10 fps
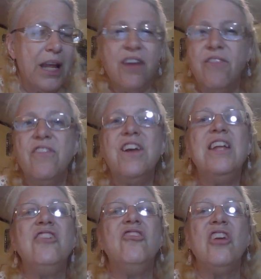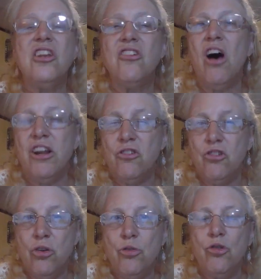Even if he did not
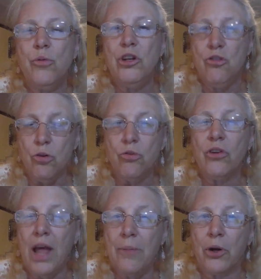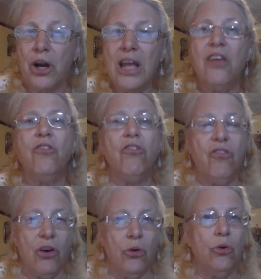choose to induce labor, he
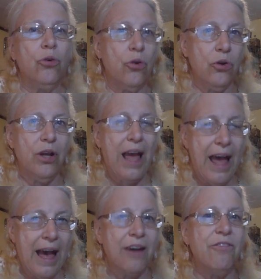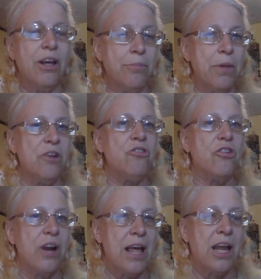still could have
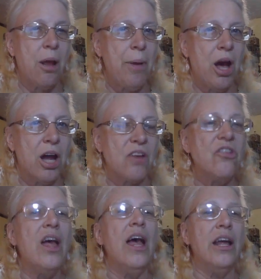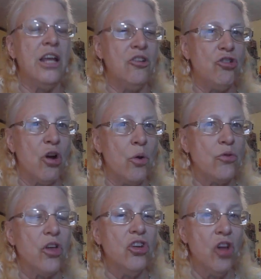administered antibiotics, and he chose
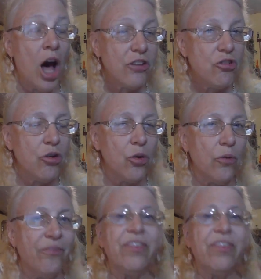not to,